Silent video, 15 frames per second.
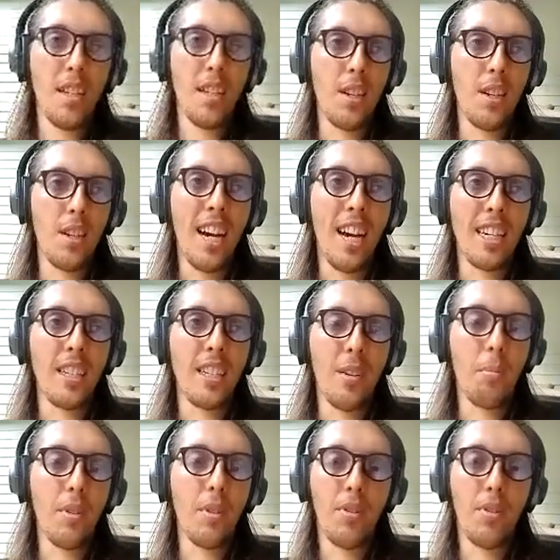it needs no
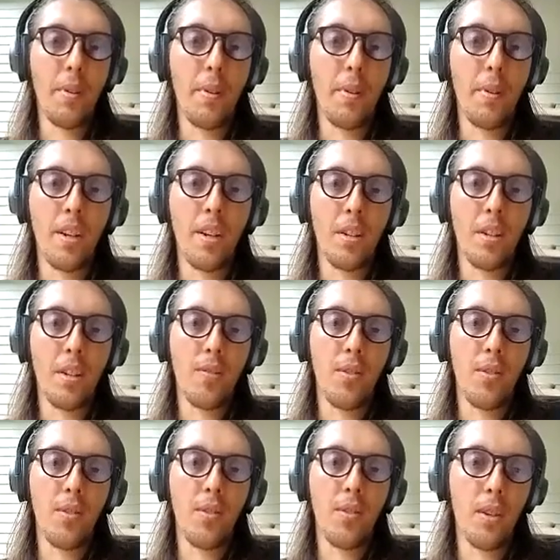active input from anyone else
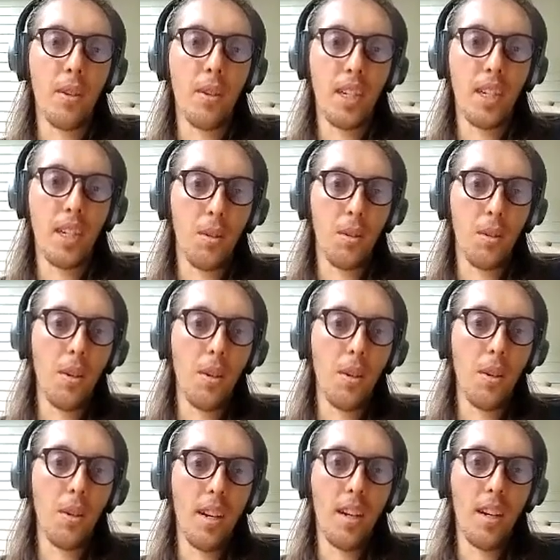for a project to
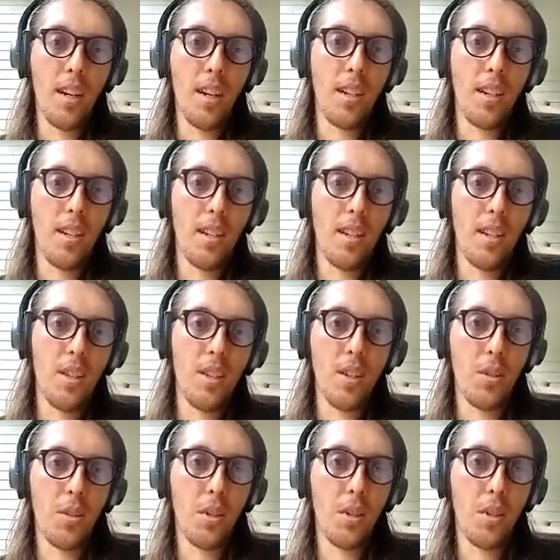
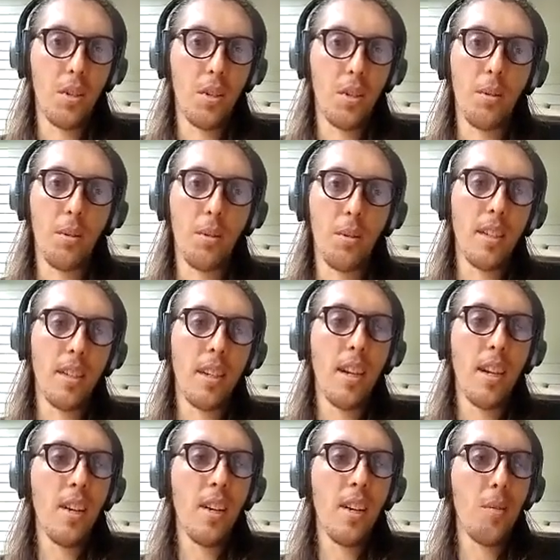join the round,
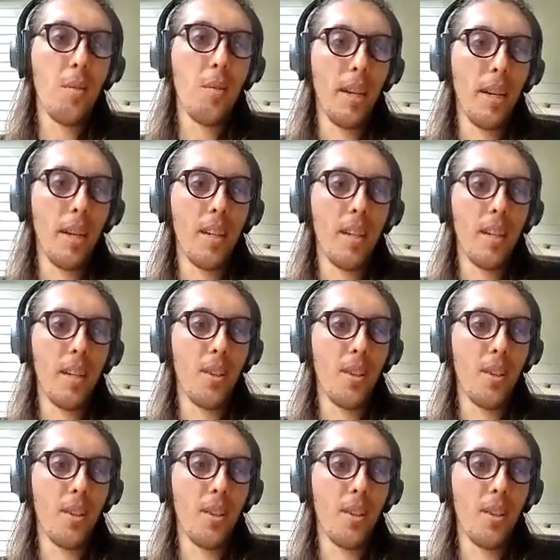but there is